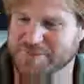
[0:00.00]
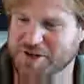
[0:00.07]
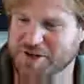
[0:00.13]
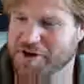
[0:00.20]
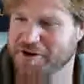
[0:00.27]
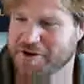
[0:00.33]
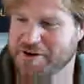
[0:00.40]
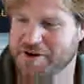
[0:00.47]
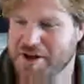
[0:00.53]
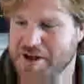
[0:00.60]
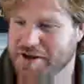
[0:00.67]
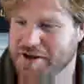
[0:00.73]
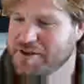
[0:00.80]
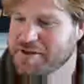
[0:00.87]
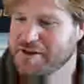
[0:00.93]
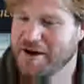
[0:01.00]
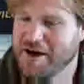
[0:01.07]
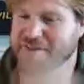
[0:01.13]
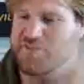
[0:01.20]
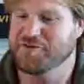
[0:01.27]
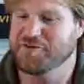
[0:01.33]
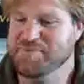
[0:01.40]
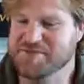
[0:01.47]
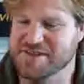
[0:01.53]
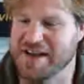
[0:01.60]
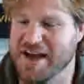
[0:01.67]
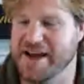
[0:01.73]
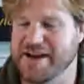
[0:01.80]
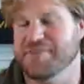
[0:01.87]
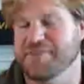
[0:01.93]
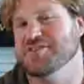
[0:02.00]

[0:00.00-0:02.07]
Gar. On the flip side,